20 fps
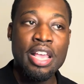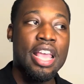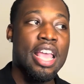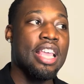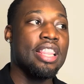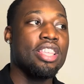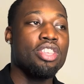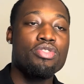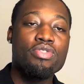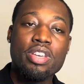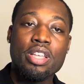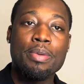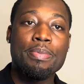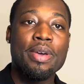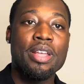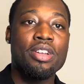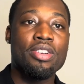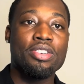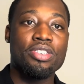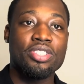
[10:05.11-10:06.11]
And then you get a
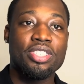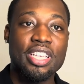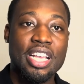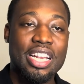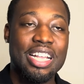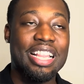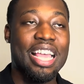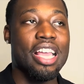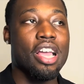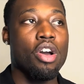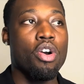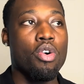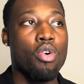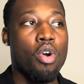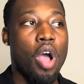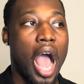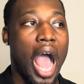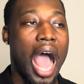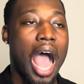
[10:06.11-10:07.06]
better understanding like, oh,